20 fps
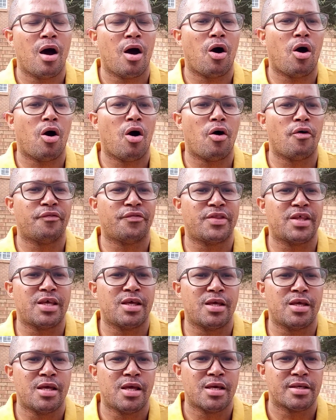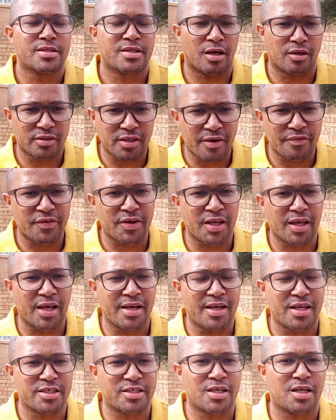of the South African
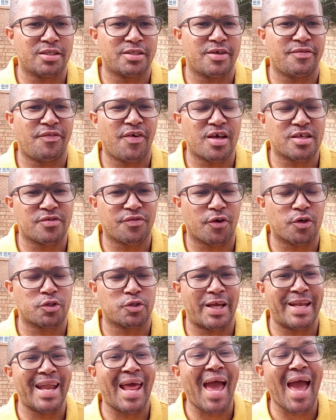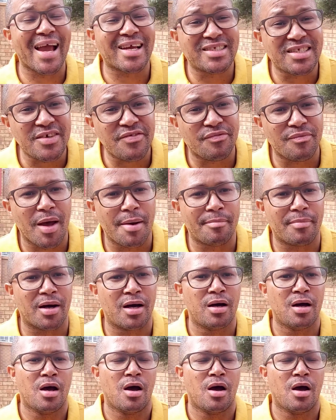National Defence Force, an active member